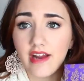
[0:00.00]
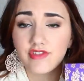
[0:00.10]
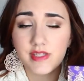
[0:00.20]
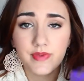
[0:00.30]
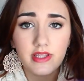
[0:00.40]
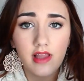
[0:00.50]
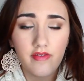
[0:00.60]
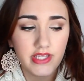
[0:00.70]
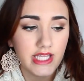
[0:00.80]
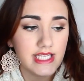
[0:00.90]
and I've just been
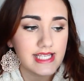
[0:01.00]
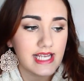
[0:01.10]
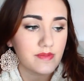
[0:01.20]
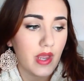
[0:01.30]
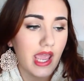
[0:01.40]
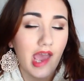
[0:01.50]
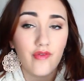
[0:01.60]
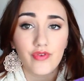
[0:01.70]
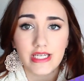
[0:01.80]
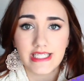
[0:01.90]
loving this as my
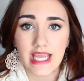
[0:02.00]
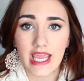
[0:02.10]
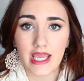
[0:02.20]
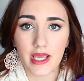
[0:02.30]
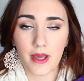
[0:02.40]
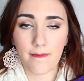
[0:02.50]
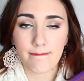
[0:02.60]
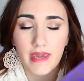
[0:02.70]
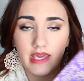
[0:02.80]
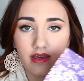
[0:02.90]
everyday
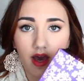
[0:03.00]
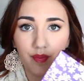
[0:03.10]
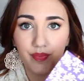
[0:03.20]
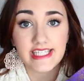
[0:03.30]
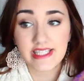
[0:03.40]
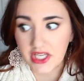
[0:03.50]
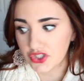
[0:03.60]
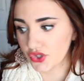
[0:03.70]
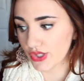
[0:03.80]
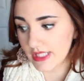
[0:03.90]
makeup
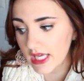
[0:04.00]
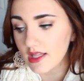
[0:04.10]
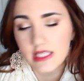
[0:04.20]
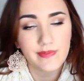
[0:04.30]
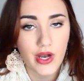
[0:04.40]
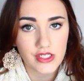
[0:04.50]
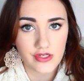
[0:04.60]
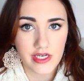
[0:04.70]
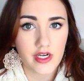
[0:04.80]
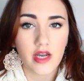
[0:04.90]
essentials in this box
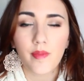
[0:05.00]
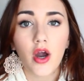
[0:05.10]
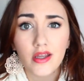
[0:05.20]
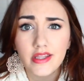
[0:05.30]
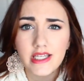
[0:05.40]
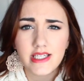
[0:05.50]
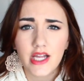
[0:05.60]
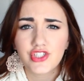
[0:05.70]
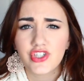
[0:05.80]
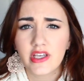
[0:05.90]
right here. I'm hardly
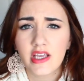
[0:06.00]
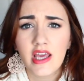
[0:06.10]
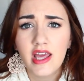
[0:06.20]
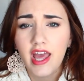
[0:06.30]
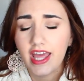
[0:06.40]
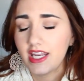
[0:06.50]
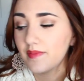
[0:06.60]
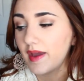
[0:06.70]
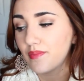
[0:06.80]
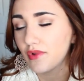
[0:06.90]
touching any of
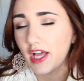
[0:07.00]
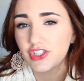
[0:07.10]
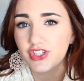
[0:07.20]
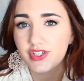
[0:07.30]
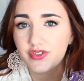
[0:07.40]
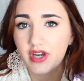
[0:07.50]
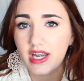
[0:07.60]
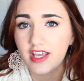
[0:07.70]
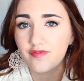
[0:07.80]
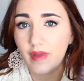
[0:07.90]
my blushes or
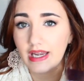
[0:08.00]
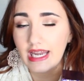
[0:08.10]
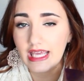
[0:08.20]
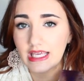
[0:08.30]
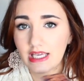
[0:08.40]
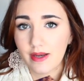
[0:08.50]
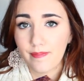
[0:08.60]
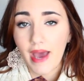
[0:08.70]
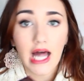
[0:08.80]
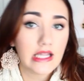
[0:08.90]
any of my
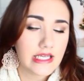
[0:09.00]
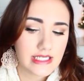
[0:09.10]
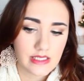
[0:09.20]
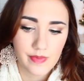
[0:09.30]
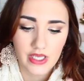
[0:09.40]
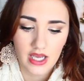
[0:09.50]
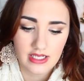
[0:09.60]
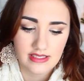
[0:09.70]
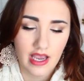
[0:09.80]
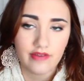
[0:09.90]
naked palettes
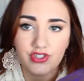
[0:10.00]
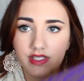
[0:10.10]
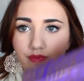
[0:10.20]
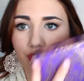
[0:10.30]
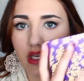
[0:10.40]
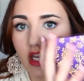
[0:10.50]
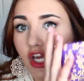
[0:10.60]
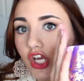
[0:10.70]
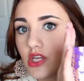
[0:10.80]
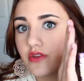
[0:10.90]
because I've just been
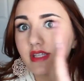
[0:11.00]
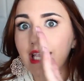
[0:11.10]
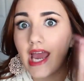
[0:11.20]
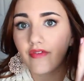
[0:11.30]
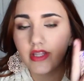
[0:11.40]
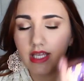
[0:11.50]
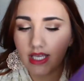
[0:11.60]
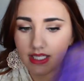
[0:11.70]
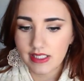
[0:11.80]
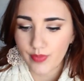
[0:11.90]
using everything
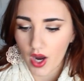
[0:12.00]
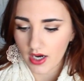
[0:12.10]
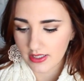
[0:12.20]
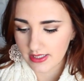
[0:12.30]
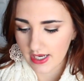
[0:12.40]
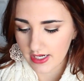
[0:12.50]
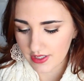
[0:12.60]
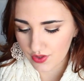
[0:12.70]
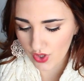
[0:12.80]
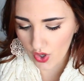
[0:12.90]
in this box and
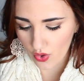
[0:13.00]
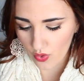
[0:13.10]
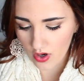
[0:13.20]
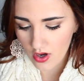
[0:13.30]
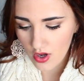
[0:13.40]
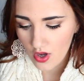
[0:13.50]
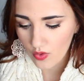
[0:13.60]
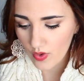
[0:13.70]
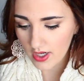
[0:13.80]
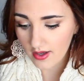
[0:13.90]
so
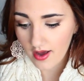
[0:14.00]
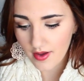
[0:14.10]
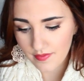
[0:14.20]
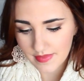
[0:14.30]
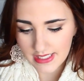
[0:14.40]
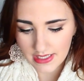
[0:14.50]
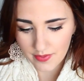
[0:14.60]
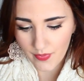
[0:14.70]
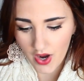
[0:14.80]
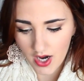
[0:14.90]
what comes in the
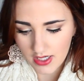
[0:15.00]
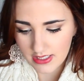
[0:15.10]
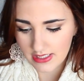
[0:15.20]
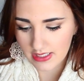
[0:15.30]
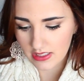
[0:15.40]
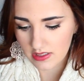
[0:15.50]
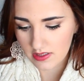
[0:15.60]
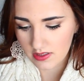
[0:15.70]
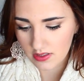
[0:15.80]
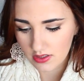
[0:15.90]
box,
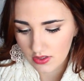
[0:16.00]
it's